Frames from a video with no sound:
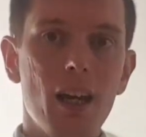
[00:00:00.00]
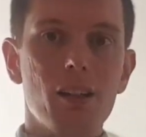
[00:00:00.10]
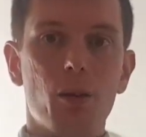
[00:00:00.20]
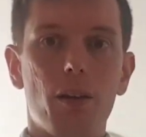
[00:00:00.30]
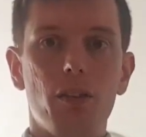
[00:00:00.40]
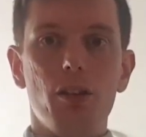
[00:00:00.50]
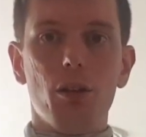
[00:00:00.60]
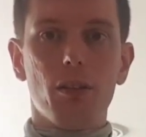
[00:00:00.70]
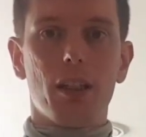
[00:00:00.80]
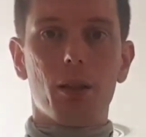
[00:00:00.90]
So if you're
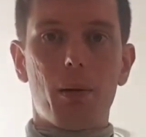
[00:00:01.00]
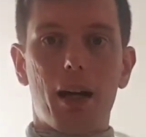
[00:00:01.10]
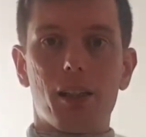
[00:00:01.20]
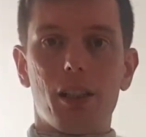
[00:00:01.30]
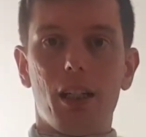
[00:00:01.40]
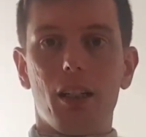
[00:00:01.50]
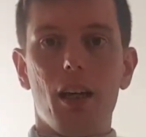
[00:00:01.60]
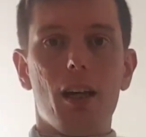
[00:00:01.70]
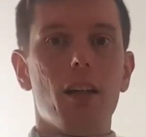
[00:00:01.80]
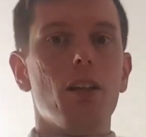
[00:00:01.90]
doing deal packaging,
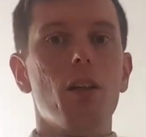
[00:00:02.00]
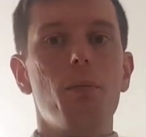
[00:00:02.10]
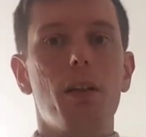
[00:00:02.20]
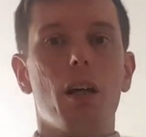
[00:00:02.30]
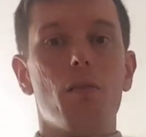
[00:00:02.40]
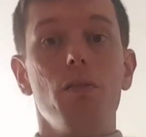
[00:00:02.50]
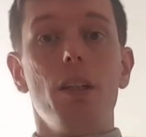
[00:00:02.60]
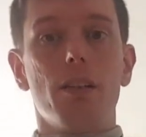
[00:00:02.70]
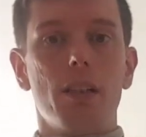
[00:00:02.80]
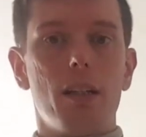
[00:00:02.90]
then you're going to be like
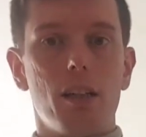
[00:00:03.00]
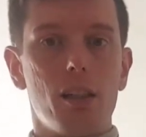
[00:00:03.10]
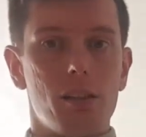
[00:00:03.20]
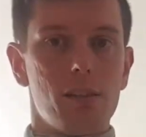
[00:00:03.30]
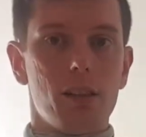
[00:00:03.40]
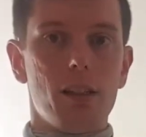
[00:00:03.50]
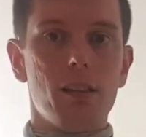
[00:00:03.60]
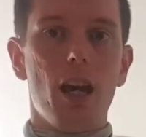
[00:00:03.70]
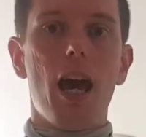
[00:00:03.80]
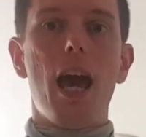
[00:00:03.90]
real estate agencies.
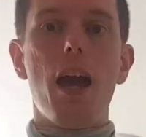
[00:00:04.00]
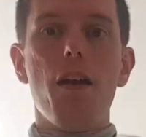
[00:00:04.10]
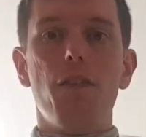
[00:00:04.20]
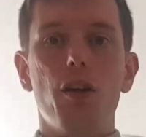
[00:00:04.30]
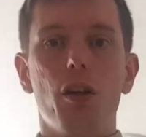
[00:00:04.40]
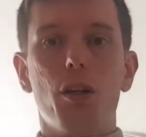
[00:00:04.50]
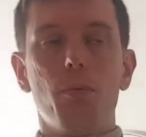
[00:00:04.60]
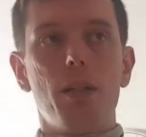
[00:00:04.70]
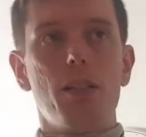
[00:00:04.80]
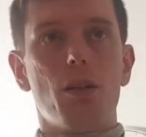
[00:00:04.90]
If you're going to
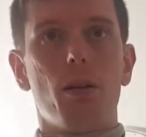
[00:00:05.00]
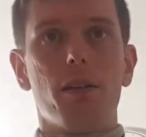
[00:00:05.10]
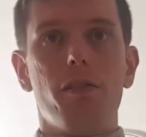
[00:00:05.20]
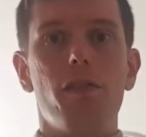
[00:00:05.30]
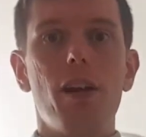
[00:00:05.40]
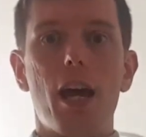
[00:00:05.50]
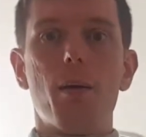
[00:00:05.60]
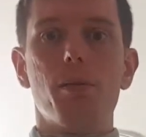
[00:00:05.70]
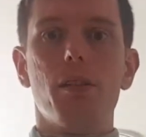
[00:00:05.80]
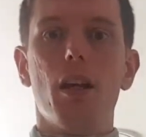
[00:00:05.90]
be doing
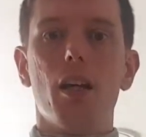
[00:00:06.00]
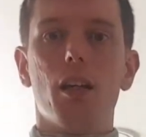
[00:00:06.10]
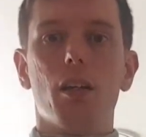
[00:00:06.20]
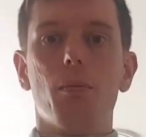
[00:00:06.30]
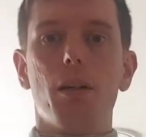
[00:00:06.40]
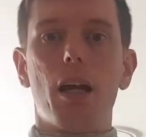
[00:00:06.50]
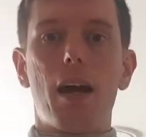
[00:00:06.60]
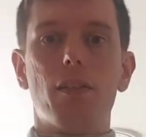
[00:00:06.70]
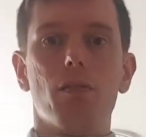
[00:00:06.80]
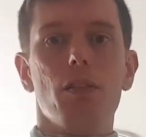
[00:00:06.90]
flips, you're going to be
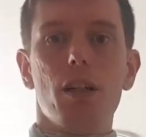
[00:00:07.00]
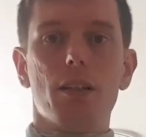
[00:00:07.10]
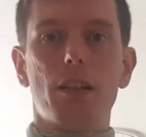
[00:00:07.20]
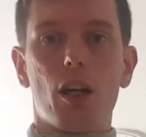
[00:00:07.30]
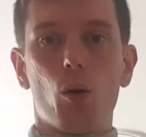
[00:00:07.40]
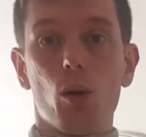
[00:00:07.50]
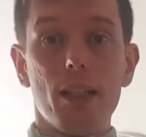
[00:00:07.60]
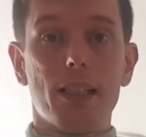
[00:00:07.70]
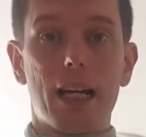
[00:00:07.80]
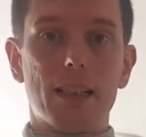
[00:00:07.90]
having real estate or
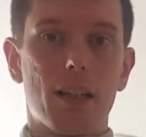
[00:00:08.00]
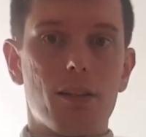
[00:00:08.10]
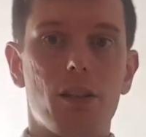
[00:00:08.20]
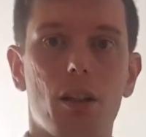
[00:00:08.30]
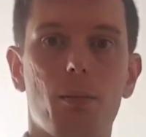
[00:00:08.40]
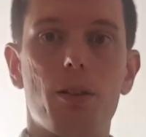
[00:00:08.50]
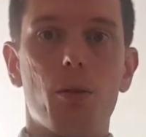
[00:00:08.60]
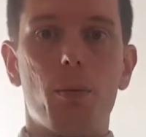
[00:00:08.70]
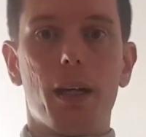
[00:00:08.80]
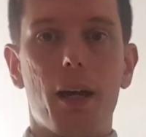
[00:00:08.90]
leased assets that you're going to be
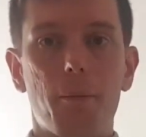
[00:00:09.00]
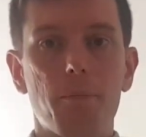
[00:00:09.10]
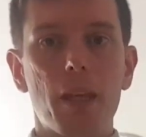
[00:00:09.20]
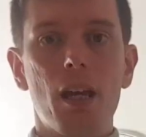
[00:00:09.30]
swapping out.